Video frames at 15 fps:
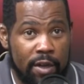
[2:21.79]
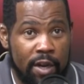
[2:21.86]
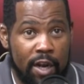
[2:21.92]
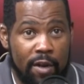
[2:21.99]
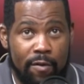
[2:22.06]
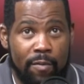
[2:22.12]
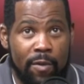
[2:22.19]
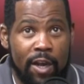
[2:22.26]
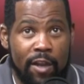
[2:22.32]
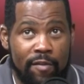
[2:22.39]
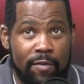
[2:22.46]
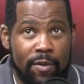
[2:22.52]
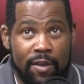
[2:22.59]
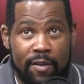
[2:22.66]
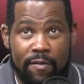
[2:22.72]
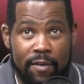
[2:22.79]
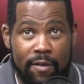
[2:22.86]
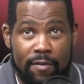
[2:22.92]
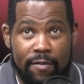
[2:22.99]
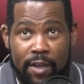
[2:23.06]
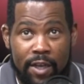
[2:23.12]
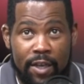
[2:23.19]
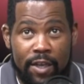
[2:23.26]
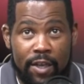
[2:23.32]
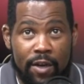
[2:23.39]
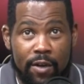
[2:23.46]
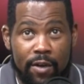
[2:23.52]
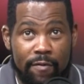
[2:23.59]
Kind of reminds me of a you know,